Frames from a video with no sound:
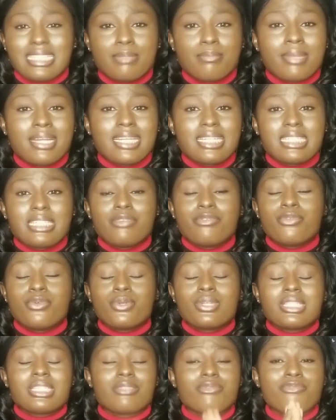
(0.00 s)
Emergency
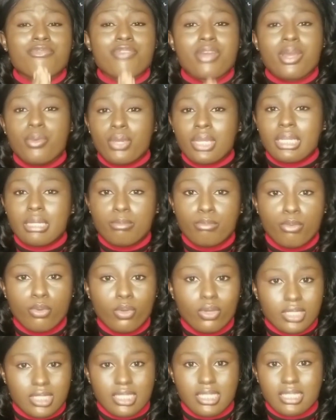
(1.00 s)
fund is very
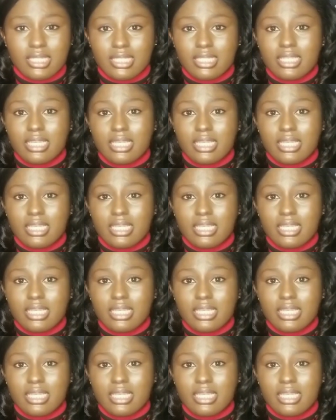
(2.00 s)
important.